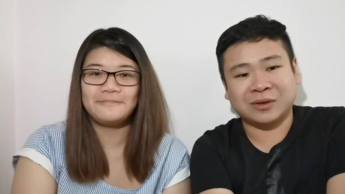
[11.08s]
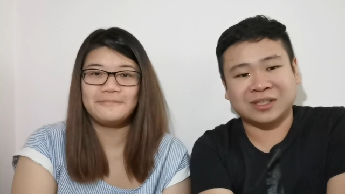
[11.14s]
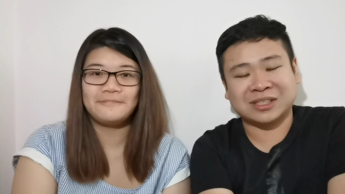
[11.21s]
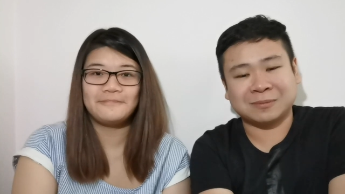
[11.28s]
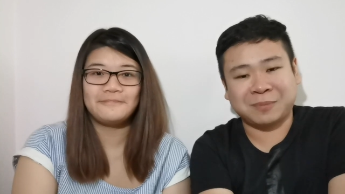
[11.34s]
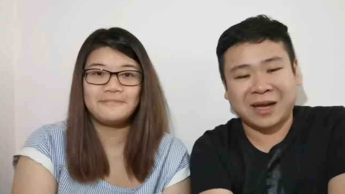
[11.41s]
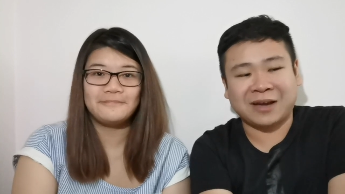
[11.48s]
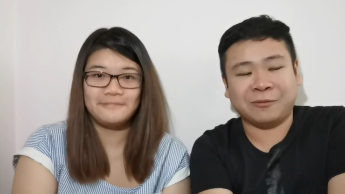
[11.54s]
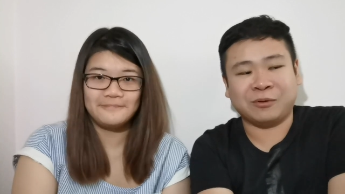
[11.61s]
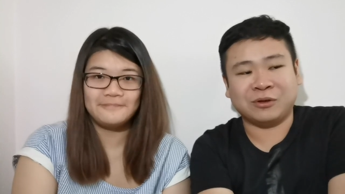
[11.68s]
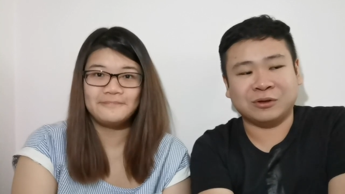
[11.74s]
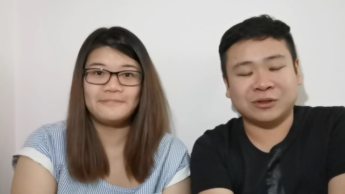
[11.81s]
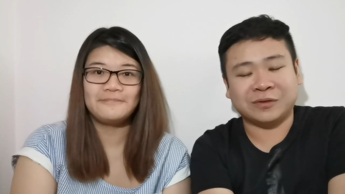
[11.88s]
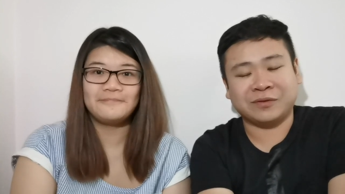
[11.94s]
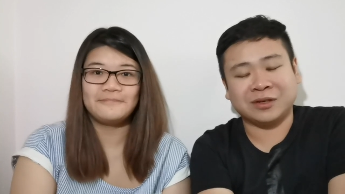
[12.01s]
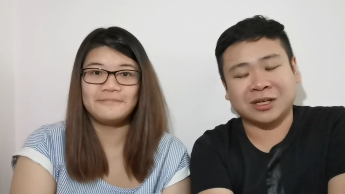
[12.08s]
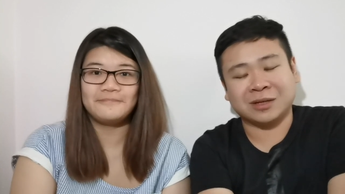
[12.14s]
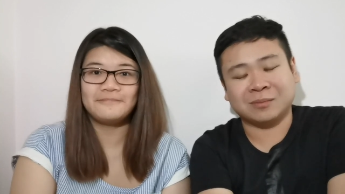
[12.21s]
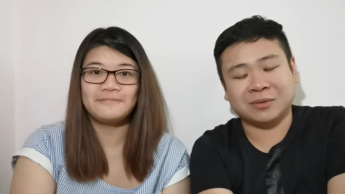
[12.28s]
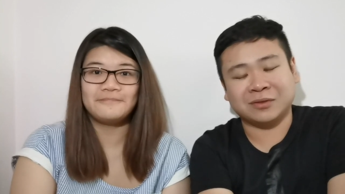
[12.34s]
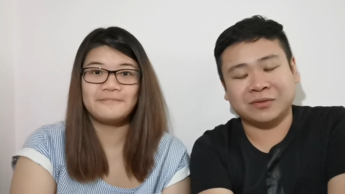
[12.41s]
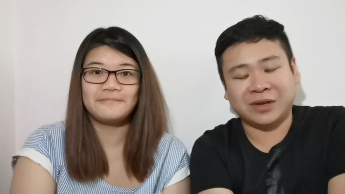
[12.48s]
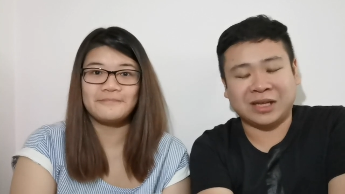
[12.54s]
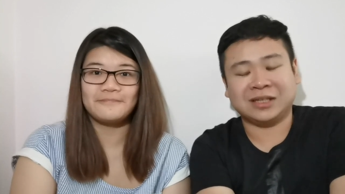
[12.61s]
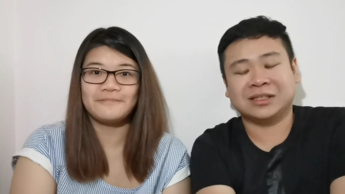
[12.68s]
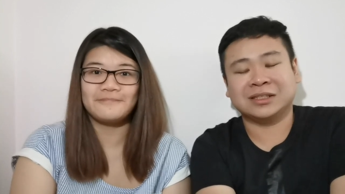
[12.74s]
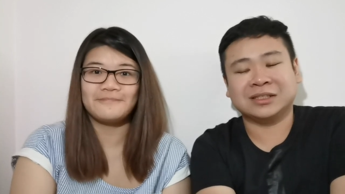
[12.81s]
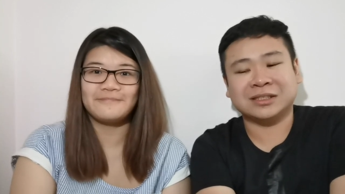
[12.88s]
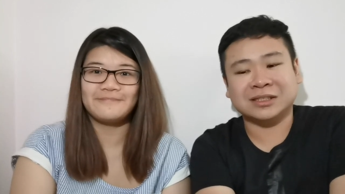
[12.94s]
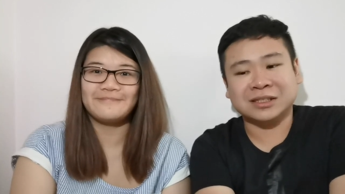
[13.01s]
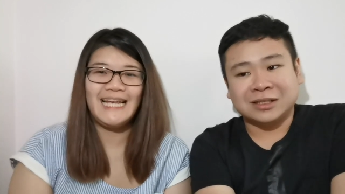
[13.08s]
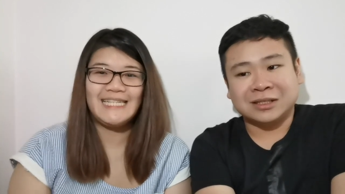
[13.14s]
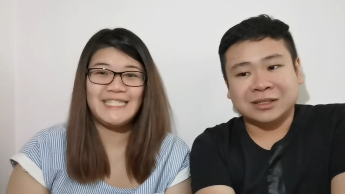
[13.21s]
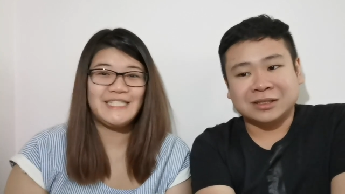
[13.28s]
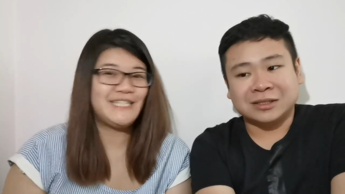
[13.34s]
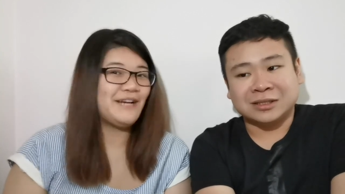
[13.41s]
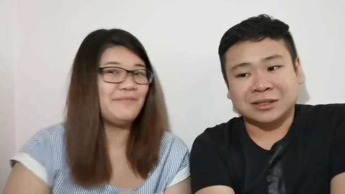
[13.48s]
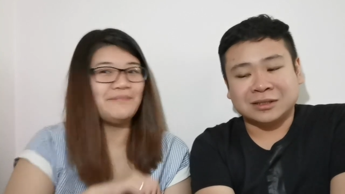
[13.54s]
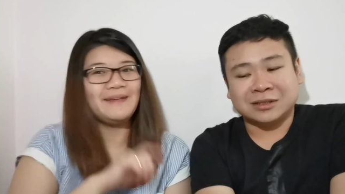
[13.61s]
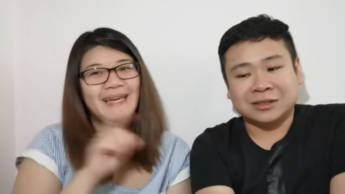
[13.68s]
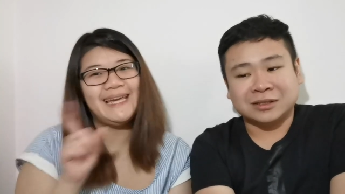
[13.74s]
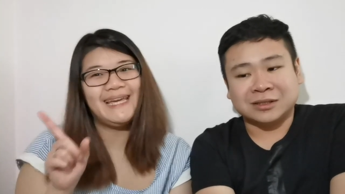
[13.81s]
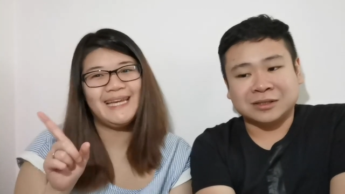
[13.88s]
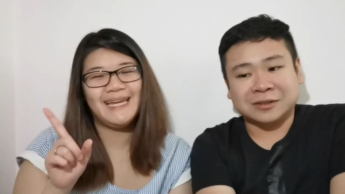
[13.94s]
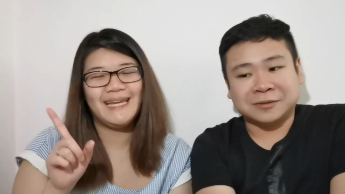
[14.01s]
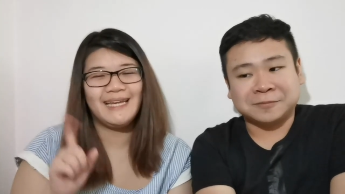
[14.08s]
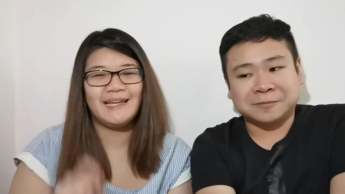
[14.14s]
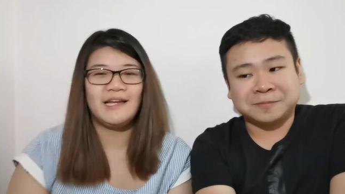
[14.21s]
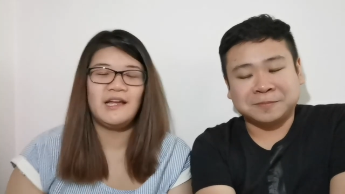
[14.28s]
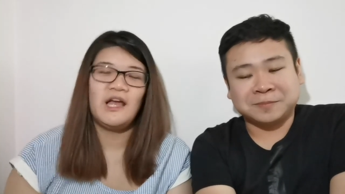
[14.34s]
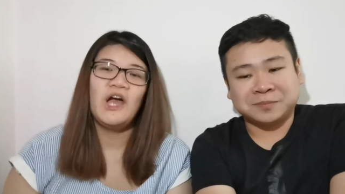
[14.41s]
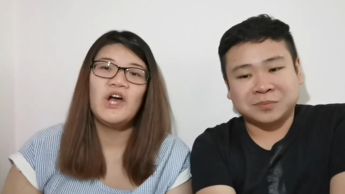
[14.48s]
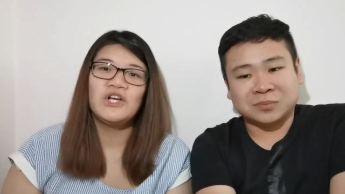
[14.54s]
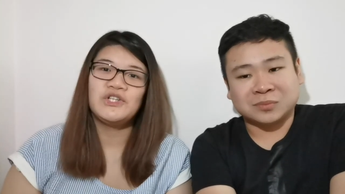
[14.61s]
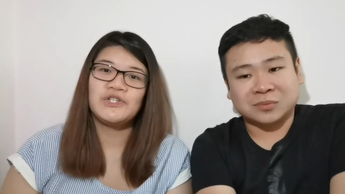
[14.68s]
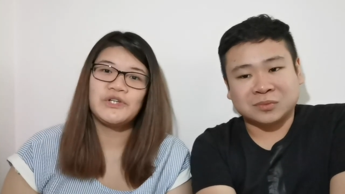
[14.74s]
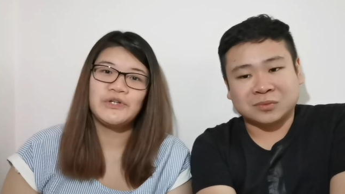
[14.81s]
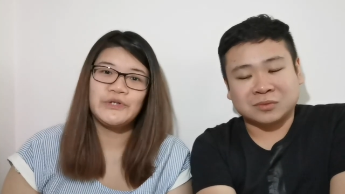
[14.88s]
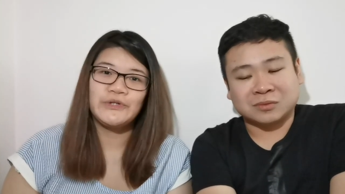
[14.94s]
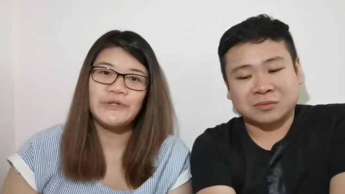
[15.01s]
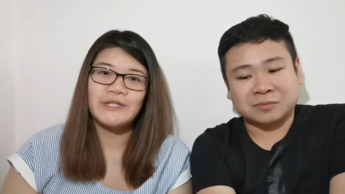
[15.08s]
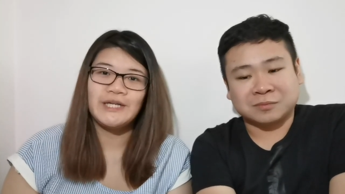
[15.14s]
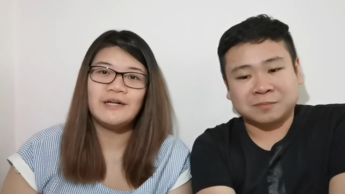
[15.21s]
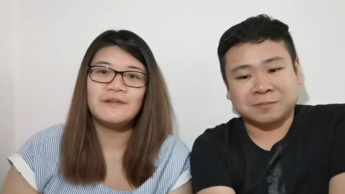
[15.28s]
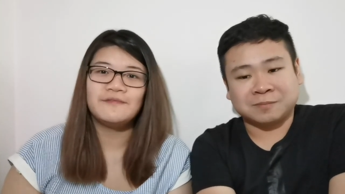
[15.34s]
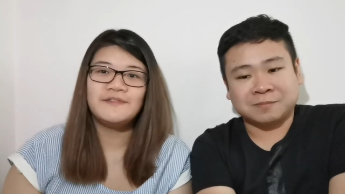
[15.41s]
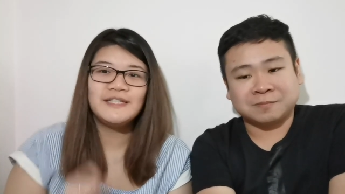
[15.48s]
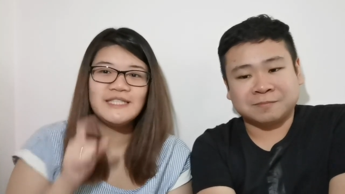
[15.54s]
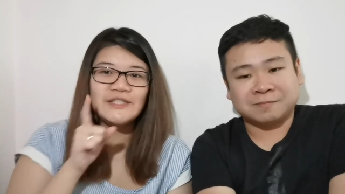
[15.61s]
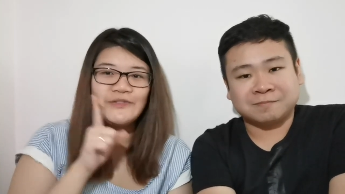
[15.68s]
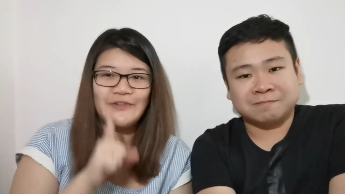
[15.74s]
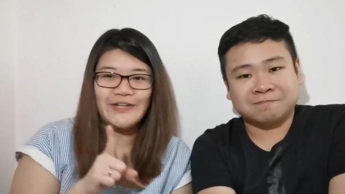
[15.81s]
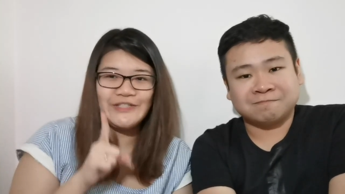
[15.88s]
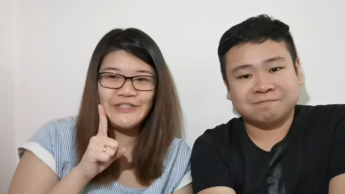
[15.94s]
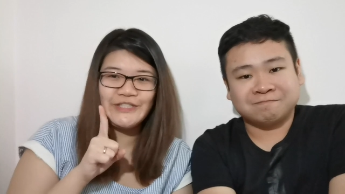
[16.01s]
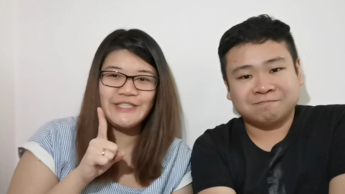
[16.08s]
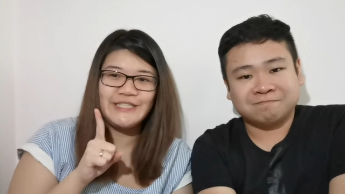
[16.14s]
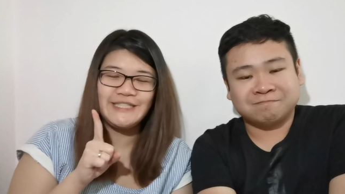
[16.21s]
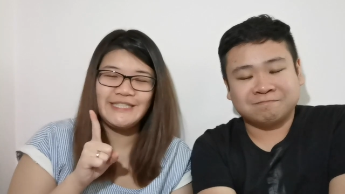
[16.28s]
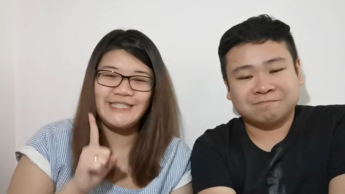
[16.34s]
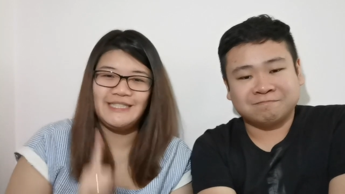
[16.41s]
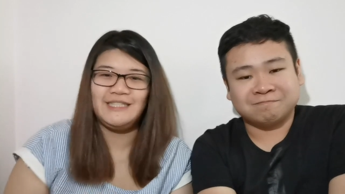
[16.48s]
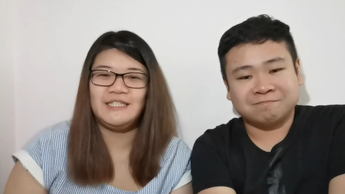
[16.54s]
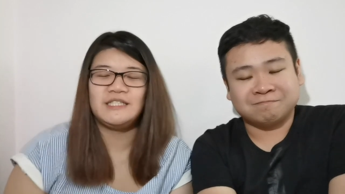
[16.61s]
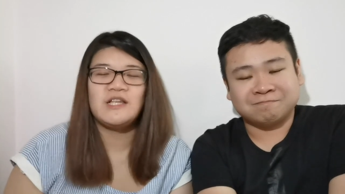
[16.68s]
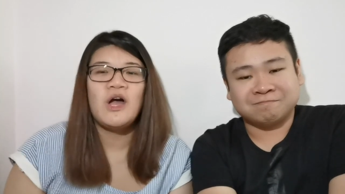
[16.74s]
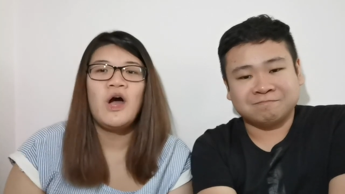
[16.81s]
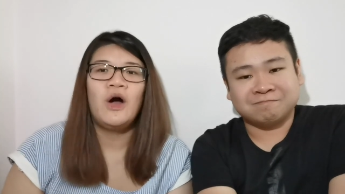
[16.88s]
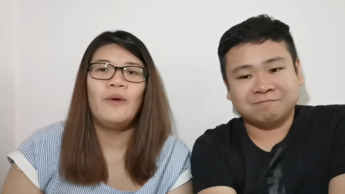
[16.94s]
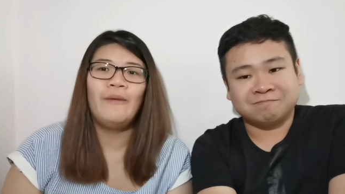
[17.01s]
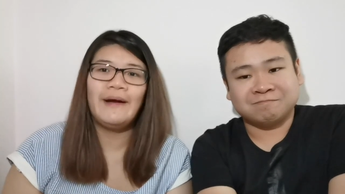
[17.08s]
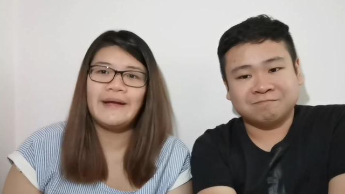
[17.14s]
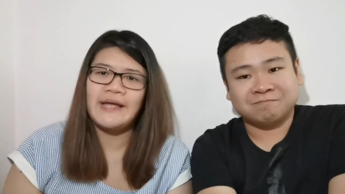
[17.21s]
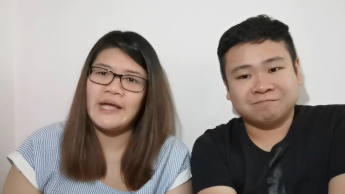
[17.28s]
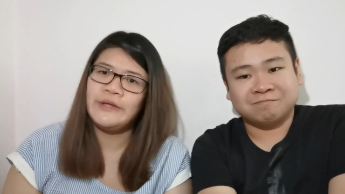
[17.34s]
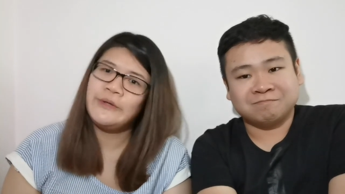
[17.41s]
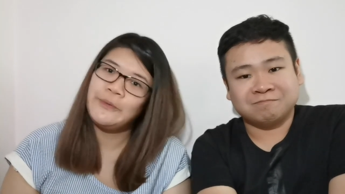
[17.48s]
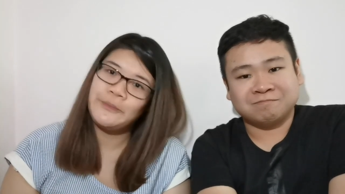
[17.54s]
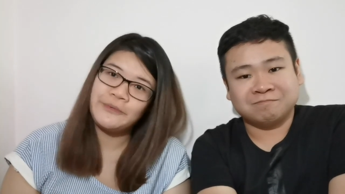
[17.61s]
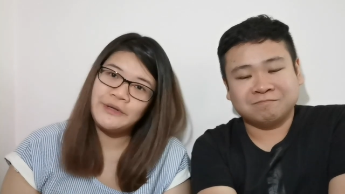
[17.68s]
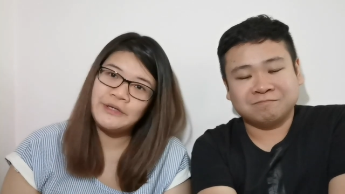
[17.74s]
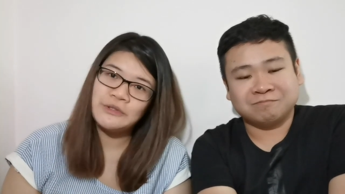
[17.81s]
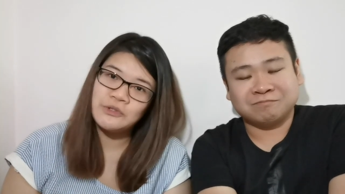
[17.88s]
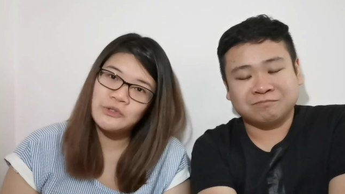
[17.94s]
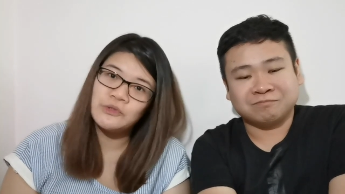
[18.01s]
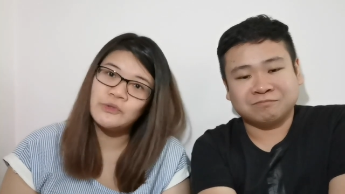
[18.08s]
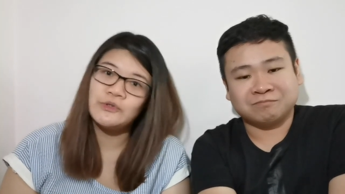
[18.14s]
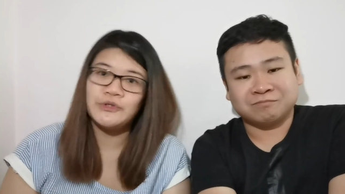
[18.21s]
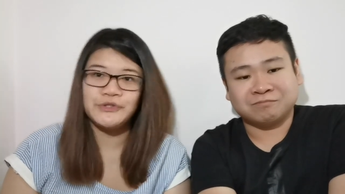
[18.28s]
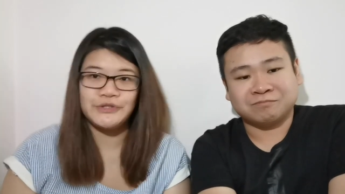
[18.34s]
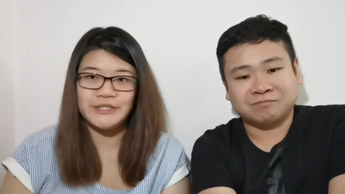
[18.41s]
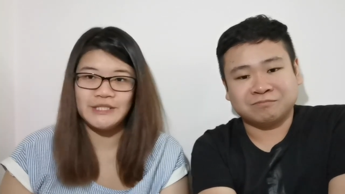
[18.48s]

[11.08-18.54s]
Speaker 1: you expect when you're driving a camper van.
Speaker 2: Let's jump in. So the first question is, what can you bring to New